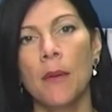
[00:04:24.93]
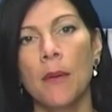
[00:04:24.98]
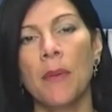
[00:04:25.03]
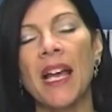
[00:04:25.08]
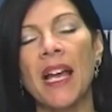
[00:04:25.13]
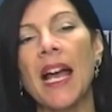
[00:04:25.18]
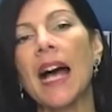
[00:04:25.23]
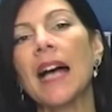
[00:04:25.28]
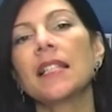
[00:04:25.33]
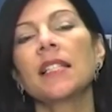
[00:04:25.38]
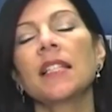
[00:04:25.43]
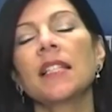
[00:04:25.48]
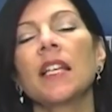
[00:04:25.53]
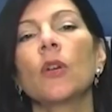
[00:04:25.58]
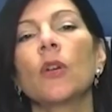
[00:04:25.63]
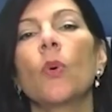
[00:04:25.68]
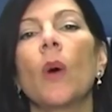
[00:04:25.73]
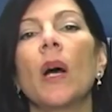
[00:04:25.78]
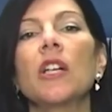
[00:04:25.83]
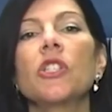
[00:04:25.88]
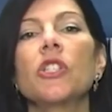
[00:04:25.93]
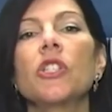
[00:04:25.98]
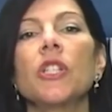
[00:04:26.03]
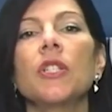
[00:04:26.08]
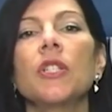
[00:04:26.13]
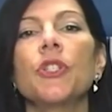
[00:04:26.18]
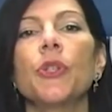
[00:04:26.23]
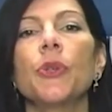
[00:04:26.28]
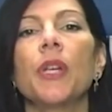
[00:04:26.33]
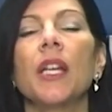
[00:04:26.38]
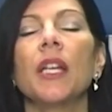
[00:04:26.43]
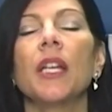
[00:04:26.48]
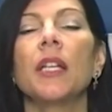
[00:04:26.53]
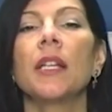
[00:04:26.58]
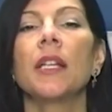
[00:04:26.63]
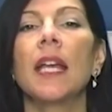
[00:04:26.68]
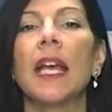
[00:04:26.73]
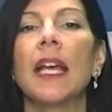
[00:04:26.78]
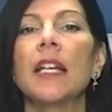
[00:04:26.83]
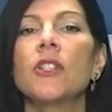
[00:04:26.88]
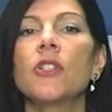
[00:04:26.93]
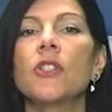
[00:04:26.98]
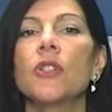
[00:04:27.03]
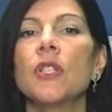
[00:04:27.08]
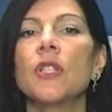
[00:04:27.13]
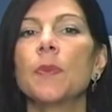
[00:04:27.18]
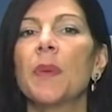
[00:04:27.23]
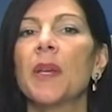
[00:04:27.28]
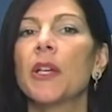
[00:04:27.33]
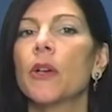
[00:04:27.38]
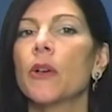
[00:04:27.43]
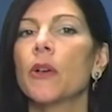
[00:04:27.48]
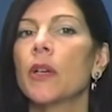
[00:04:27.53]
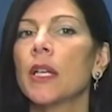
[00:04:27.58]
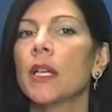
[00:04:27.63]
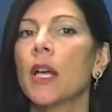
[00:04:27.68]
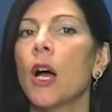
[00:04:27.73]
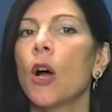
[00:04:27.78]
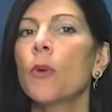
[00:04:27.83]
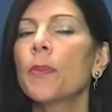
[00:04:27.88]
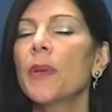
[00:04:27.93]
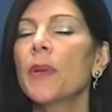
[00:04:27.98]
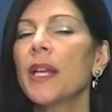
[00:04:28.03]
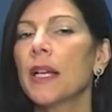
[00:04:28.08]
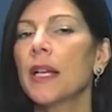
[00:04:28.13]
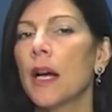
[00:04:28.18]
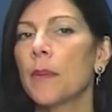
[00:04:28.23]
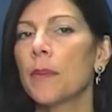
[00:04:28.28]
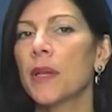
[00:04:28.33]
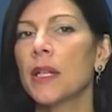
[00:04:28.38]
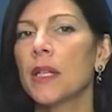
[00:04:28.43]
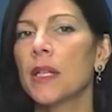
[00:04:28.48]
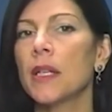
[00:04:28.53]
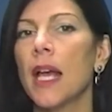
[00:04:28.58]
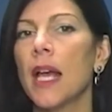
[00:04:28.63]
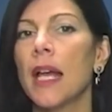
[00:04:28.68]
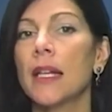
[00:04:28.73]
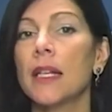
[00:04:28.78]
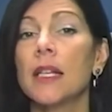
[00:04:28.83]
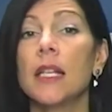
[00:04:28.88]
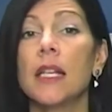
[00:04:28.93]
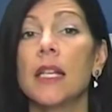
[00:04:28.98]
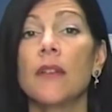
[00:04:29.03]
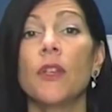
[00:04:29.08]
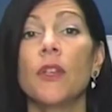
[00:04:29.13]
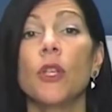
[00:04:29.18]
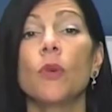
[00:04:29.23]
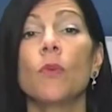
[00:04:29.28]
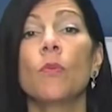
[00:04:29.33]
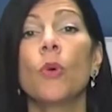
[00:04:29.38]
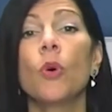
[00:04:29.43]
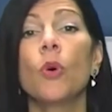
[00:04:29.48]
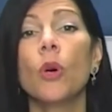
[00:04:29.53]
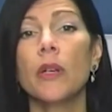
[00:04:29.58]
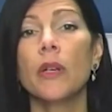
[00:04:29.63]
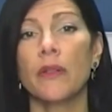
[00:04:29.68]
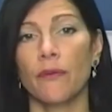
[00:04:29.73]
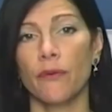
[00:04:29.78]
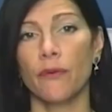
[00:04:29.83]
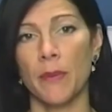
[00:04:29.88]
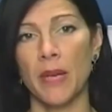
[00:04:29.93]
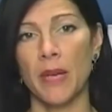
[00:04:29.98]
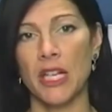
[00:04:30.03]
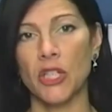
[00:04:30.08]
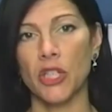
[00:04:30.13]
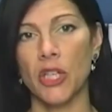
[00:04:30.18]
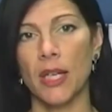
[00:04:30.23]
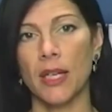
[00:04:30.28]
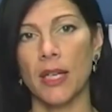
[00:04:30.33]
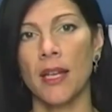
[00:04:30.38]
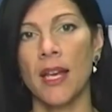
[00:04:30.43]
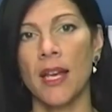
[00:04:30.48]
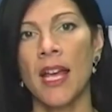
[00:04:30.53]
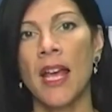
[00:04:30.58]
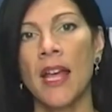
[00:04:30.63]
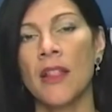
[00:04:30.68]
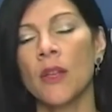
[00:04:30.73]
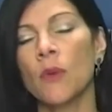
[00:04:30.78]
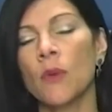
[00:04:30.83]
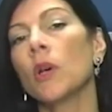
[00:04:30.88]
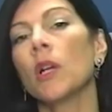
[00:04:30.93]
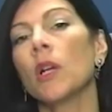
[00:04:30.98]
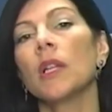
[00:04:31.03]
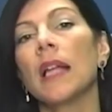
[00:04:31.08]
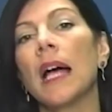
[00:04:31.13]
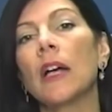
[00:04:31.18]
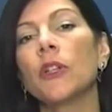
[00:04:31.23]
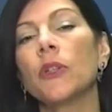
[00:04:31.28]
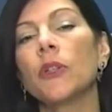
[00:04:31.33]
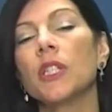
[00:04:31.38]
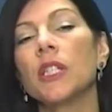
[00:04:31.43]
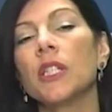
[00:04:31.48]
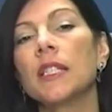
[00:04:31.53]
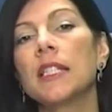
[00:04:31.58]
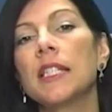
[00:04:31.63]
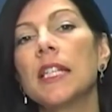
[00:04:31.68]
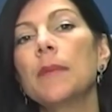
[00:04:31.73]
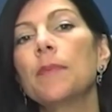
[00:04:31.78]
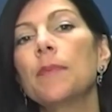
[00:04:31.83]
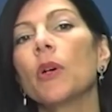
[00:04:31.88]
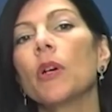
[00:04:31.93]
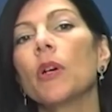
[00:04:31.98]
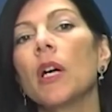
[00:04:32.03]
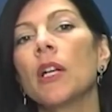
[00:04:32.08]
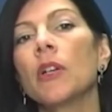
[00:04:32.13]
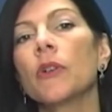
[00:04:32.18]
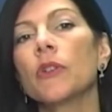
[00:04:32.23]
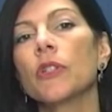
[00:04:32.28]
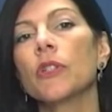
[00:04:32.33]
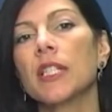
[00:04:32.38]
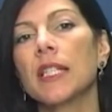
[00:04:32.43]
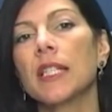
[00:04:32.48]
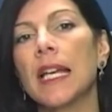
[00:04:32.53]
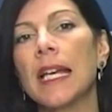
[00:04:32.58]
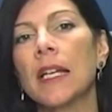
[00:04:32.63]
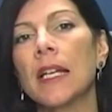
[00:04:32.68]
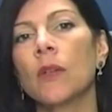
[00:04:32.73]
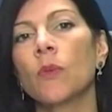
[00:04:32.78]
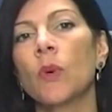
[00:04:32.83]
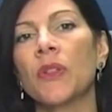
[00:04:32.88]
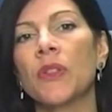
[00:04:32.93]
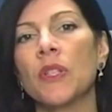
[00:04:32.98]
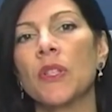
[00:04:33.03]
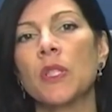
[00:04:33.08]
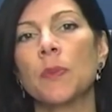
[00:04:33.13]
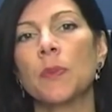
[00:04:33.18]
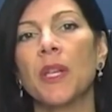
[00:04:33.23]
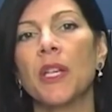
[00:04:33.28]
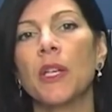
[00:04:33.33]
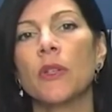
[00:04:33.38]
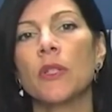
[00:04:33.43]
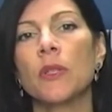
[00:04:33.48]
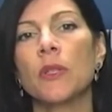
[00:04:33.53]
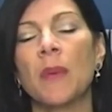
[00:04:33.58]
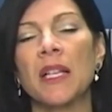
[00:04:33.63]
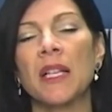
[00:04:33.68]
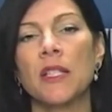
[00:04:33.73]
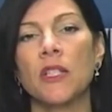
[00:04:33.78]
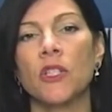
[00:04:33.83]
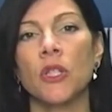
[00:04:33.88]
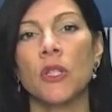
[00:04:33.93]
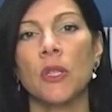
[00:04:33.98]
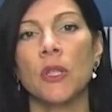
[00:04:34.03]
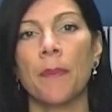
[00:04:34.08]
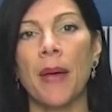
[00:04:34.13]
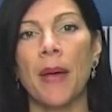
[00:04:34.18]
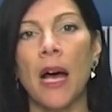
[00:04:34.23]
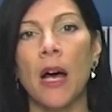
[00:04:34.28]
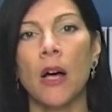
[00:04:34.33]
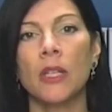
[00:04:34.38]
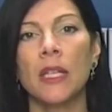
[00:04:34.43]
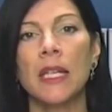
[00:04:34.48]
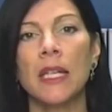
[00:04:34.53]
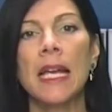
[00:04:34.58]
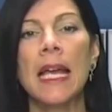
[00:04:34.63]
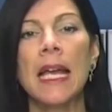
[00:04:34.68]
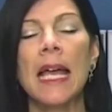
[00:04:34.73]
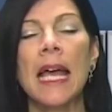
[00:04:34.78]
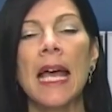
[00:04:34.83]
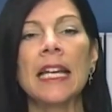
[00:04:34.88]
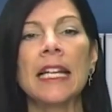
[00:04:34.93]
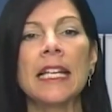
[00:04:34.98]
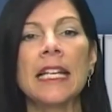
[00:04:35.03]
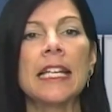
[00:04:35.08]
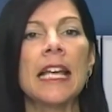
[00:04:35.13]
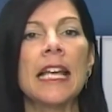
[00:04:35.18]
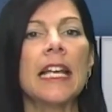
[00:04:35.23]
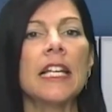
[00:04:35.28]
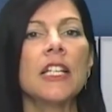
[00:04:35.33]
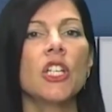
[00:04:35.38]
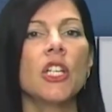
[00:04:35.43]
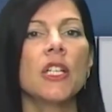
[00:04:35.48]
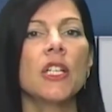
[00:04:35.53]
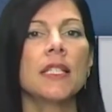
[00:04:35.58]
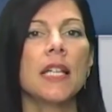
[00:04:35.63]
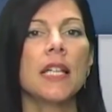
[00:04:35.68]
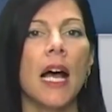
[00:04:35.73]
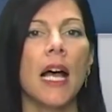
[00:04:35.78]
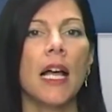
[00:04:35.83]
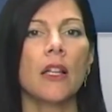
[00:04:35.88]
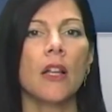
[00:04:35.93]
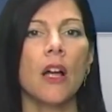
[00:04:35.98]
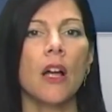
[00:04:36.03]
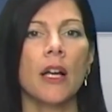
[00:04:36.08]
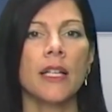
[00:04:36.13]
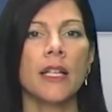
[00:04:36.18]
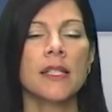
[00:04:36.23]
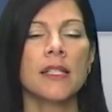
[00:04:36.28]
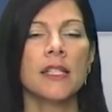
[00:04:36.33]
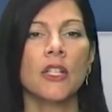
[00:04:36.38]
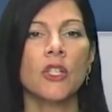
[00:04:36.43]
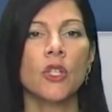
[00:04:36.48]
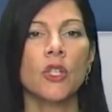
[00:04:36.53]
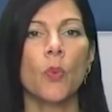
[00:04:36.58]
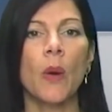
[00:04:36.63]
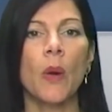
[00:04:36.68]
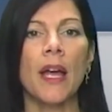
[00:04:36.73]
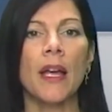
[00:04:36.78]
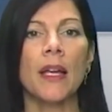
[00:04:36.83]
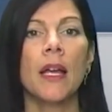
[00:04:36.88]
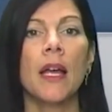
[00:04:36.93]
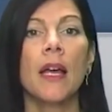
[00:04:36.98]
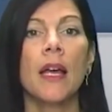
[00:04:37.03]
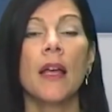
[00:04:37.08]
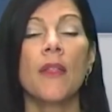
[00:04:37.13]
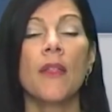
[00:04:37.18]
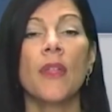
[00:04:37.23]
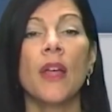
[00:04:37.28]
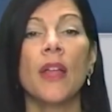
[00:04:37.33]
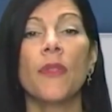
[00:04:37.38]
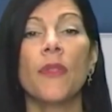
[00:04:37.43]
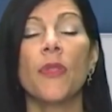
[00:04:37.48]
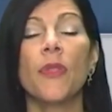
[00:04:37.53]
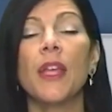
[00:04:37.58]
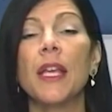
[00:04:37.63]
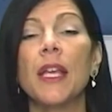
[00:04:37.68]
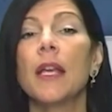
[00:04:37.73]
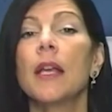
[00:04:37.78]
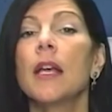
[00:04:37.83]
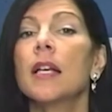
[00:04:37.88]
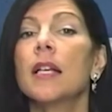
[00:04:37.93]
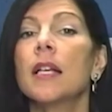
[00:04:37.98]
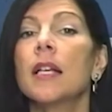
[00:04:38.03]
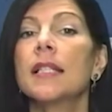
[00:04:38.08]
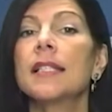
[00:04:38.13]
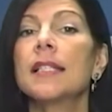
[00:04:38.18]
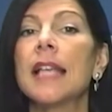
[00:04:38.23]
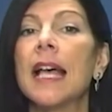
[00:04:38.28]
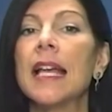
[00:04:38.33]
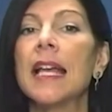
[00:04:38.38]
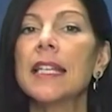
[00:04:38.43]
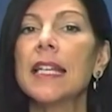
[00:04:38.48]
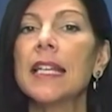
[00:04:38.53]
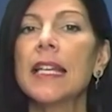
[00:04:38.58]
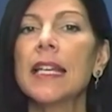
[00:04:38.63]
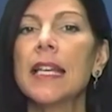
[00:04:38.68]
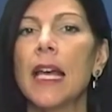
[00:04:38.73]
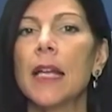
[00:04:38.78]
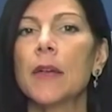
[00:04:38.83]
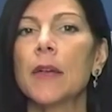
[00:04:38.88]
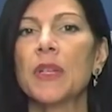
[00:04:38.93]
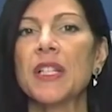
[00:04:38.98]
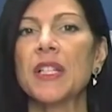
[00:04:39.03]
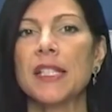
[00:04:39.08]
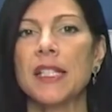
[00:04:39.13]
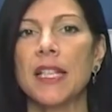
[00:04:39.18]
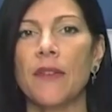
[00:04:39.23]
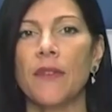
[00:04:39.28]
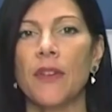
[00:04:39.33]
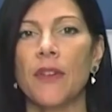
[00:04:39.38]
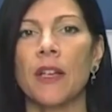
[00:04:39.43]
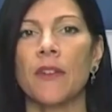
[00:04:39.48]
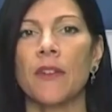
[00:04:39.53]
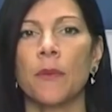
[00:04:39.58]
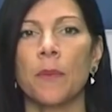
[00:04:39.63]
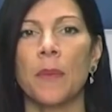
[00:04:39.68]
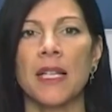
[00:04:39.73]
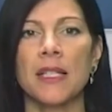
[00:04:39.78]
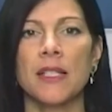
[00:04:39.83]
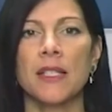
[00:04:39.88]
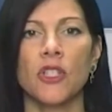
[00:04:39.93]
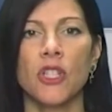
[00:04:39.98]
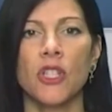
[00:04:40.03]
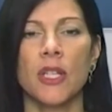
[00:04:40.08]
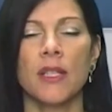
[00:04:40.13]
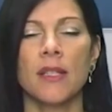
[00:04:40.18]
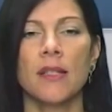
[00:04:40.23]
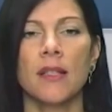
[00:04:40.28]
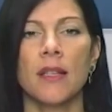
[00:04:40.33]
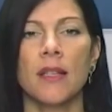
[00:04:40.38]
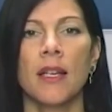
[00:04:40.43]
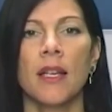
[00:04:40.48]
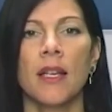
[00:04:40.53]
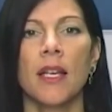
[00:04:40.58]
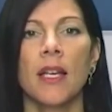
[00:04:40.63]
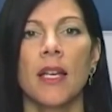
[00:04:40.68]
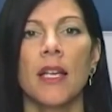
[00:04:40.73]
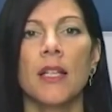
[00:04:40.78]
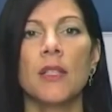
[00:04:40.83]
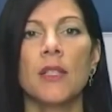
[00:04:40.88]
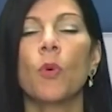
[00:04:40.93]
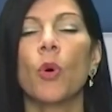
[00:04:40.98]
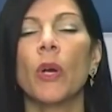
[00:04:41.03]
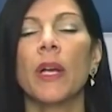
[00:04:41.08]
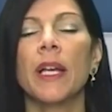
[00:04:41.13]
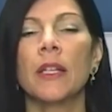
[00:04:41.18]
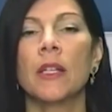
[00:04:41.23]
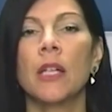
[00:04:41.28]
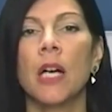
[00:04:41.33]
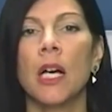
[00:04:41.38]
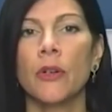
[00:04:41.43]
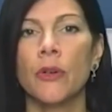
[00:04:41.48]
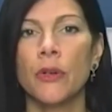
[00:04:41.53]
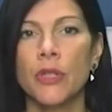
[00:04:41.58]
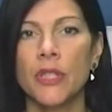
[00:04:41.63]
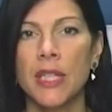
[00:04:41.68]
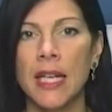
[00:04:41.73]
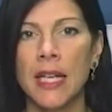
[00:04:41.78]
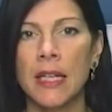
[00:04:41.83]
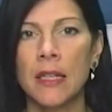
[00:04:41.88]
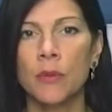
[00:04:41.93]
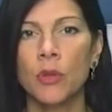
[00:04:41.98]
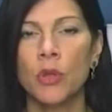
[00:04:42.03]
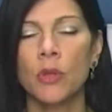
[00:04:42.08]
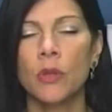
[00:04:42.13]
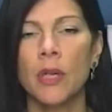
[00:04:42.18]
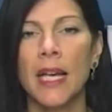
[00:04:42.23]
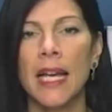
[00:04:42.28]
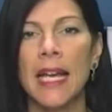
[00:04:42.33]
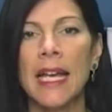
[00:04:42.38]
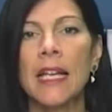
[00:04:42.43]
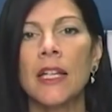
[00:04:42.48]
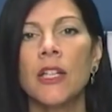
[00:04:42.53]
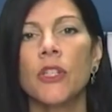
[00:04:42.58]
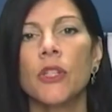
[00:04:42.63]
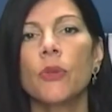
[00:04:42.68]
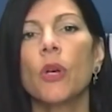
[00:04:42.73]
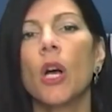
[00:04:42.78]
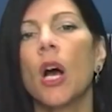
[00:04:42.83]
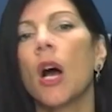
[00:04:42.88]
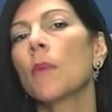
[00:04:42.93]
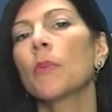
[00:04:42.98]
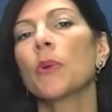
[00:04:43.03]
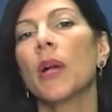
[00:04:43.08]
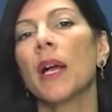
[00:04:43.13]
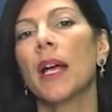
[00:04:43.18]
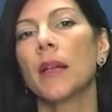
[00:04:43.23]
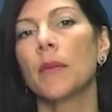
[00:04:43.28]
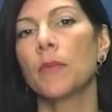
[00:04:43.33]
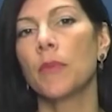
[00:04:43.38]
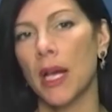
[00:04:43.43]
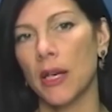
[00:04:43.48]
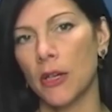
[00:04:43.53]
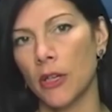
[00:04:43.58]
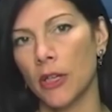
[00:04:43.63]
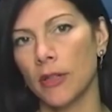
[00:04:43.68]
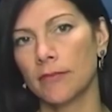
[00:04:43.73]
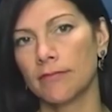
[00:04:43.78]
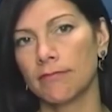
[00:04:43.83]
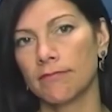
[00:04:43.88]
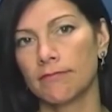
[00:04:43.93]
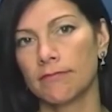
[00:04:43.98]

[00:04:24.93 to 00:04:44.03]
By asking questions, you can engage the speaker in opening up and, and giving you more information that will allow you to deeper understand what the speaker's message is about, and engage in dialogue in such a way that the sending and receiving of messages is more understandable and you comprehend better.